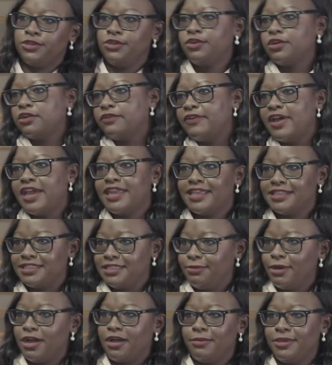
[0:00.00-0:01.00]
you've got a finance
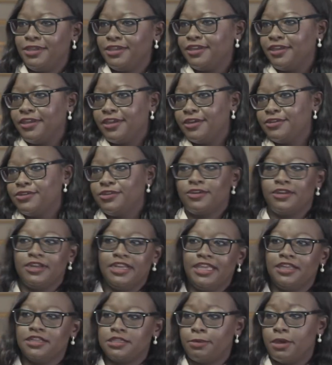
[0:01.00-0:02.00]
department you can go to, you've got a
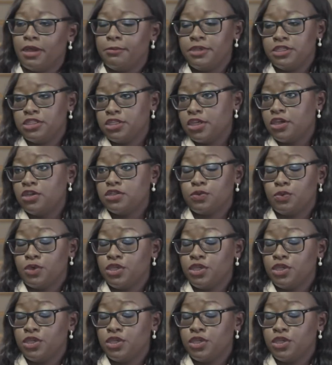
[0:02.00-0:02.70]
legal department to go to.